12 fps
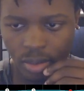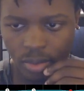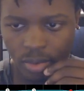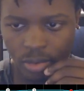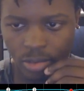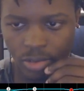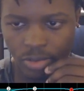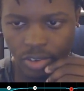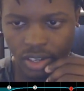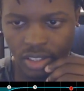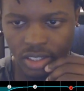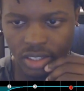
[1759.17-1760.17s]

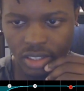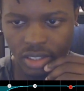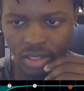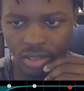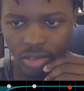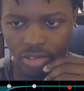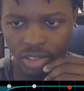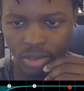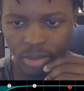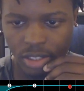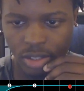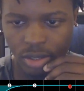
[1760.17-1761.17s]
refine my
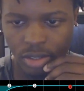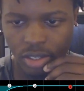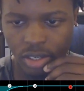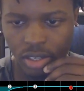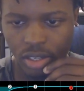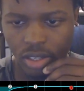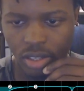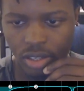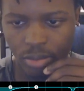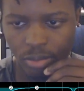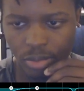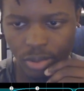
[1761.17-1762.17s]
search,
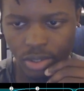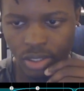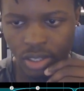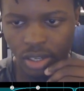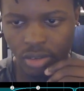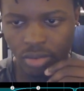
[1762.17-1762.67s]
push it down.